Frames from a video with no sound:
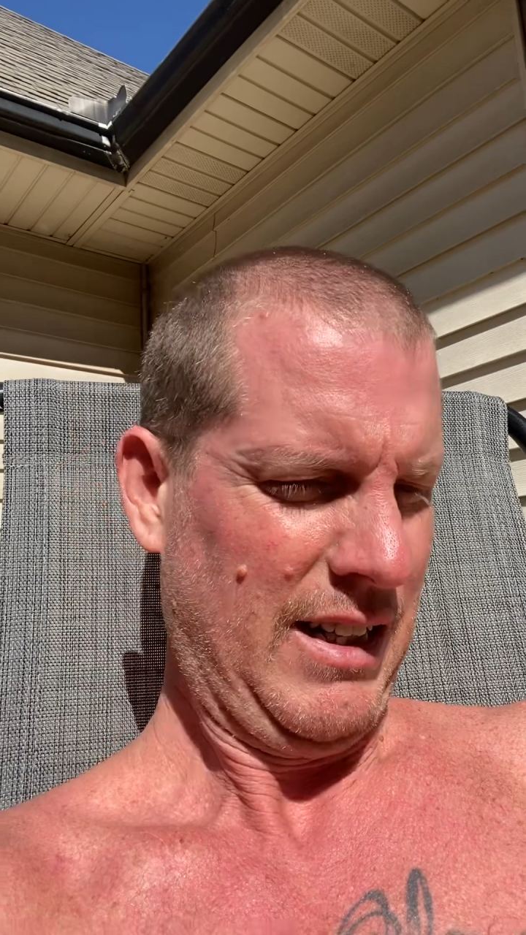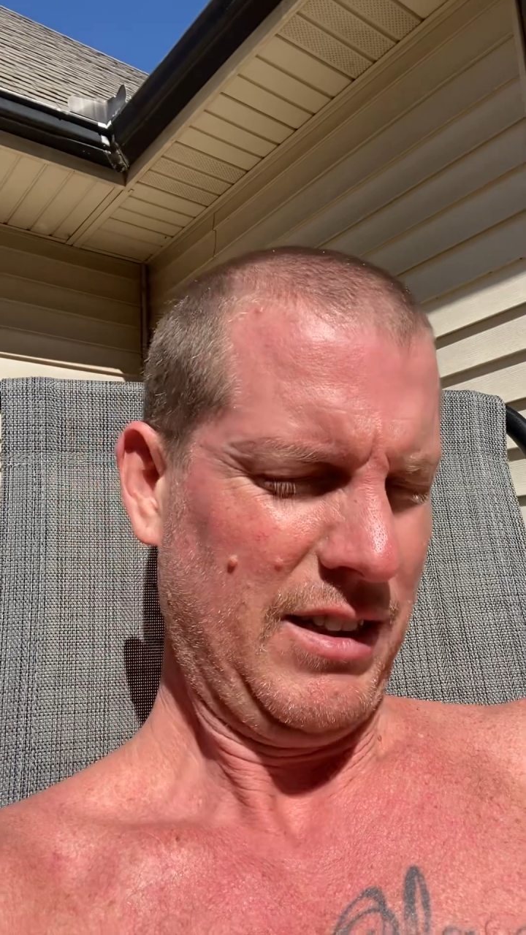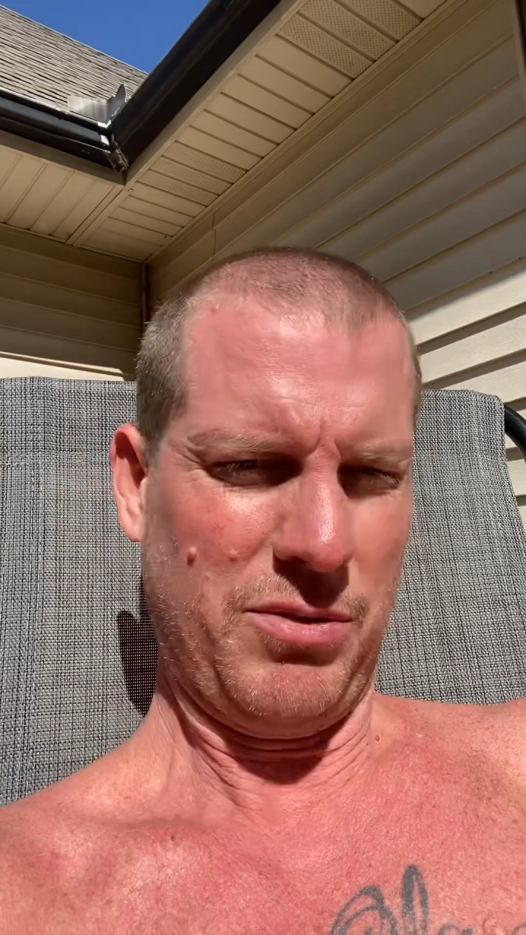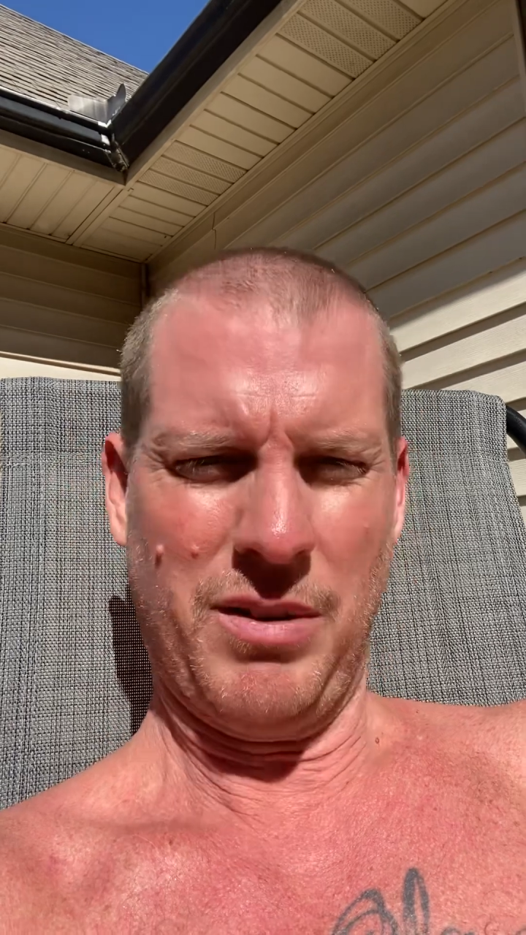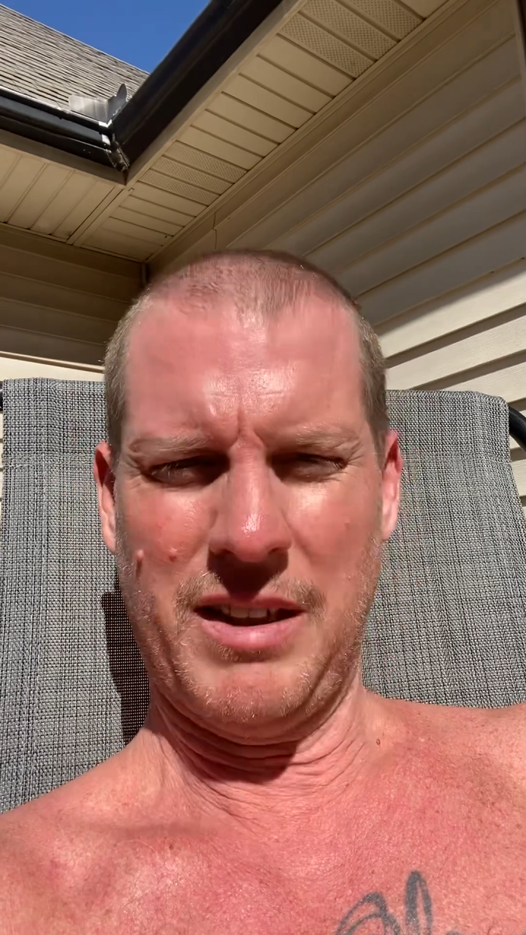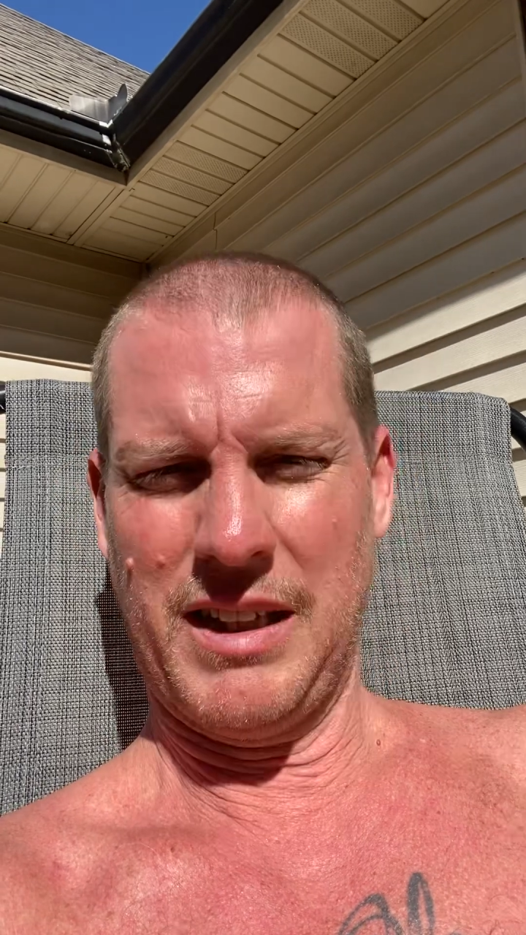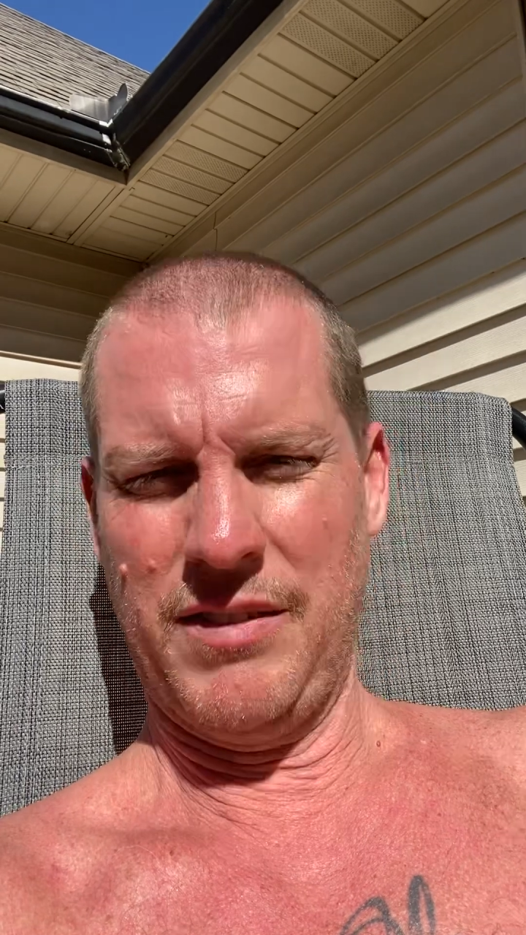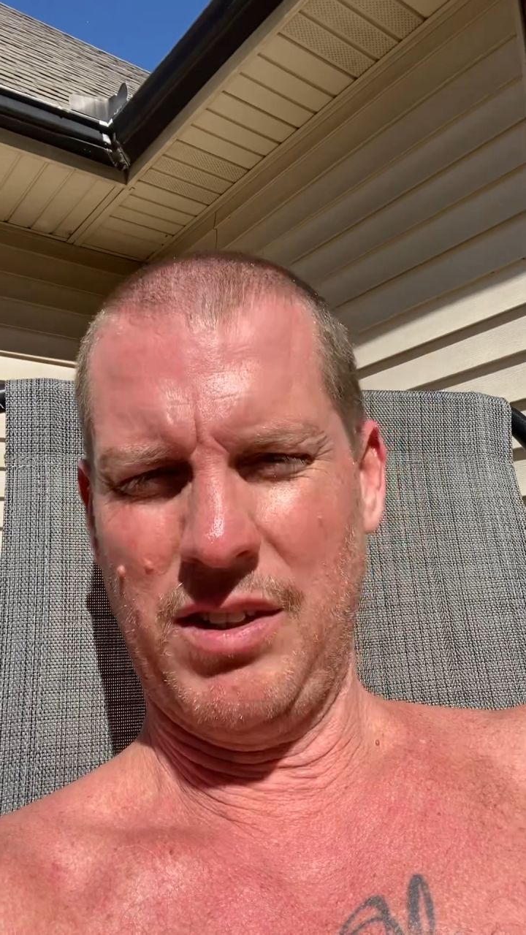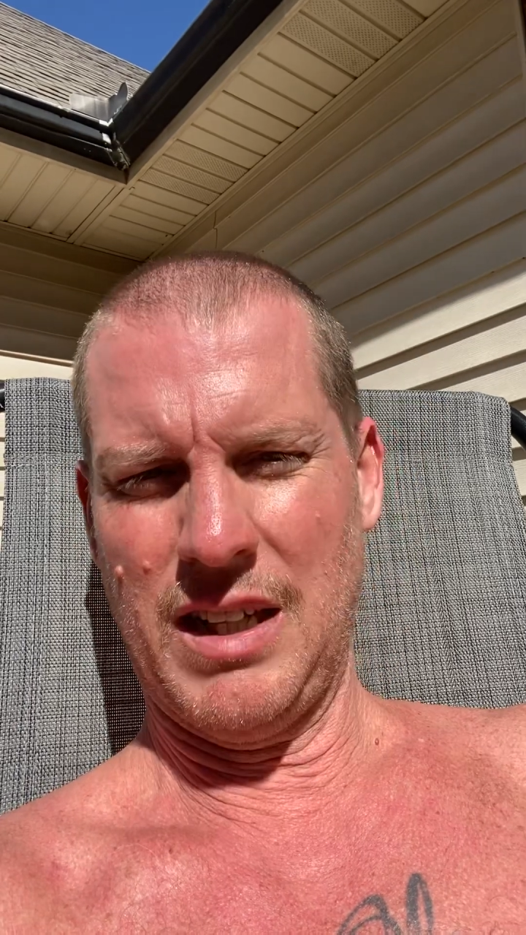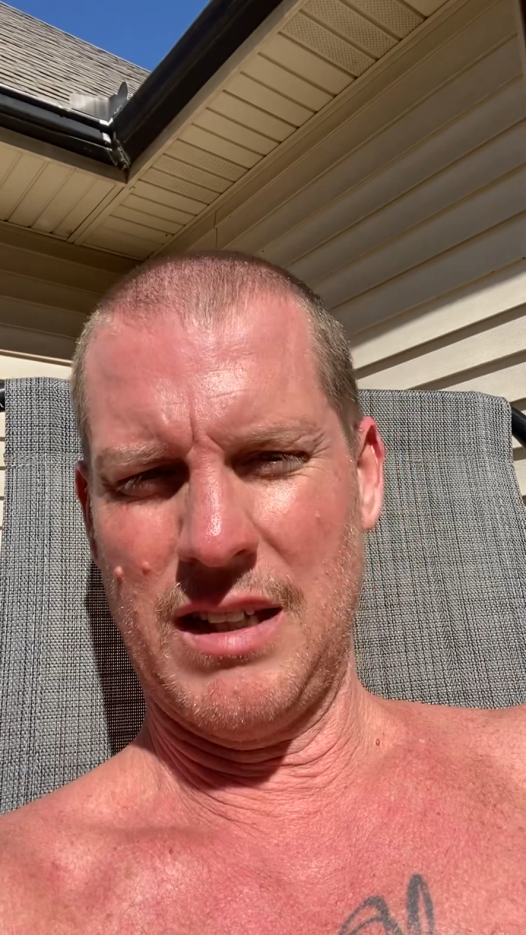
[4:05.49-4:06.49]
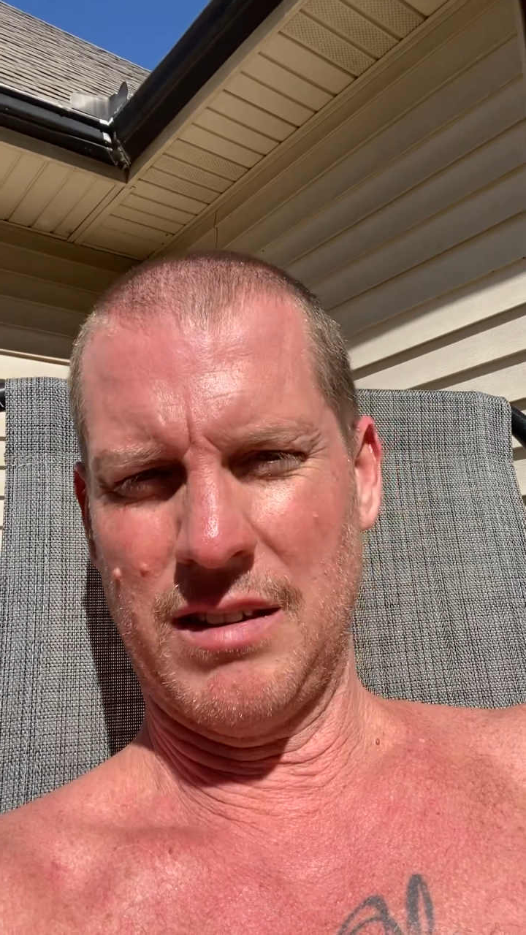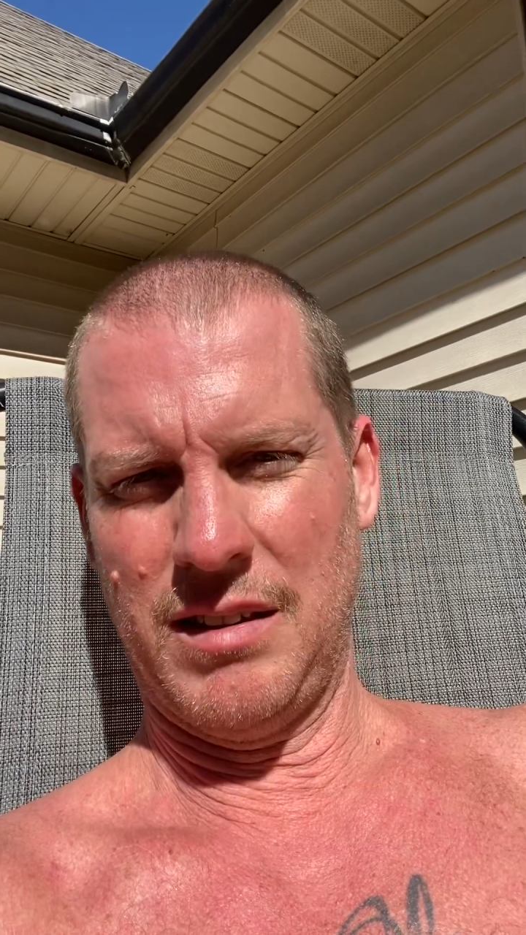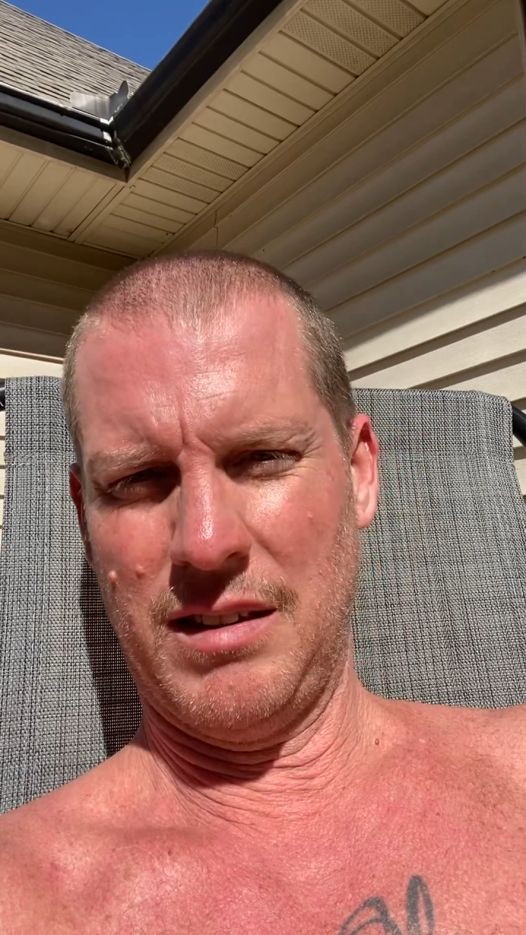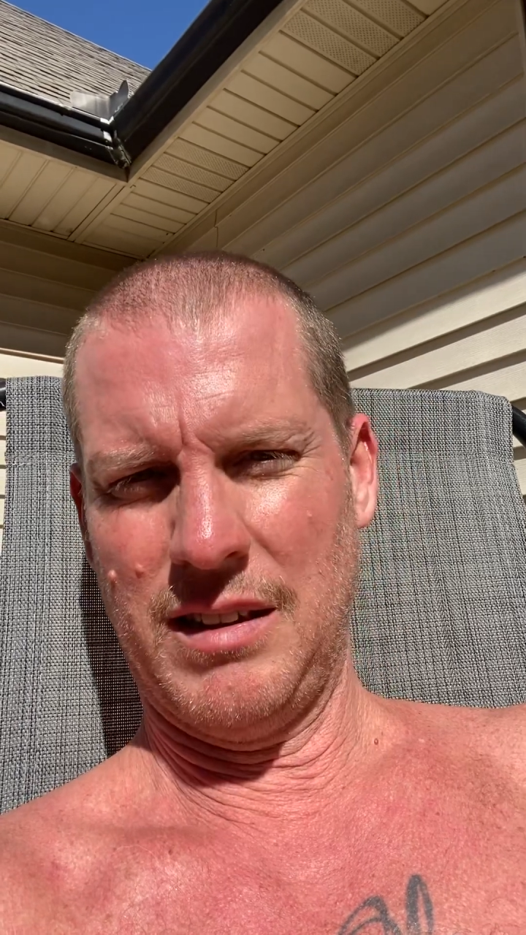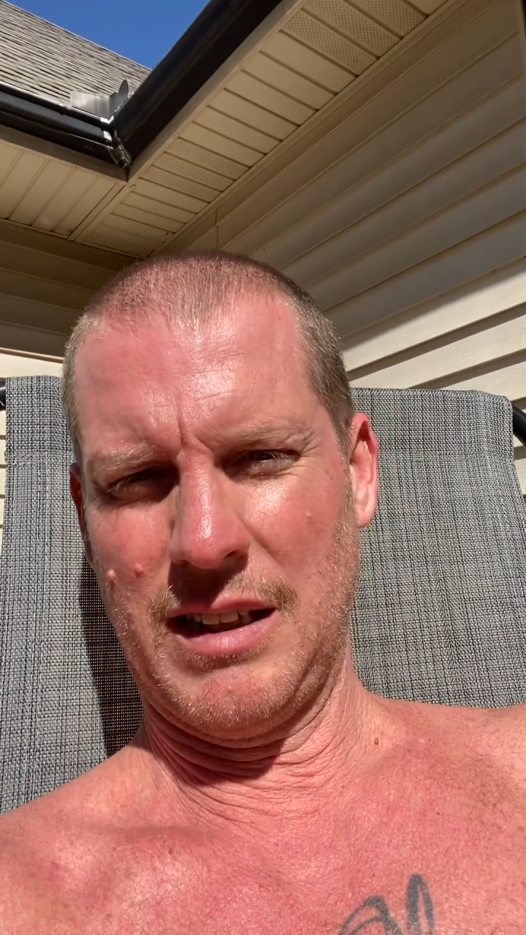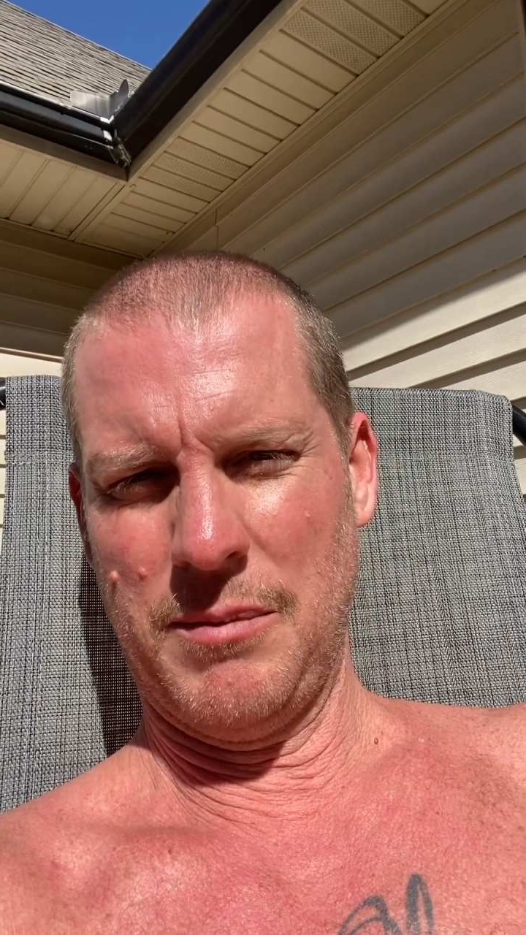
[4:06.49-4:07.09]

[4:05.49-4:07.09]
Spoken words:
just wanted to give you guys a look.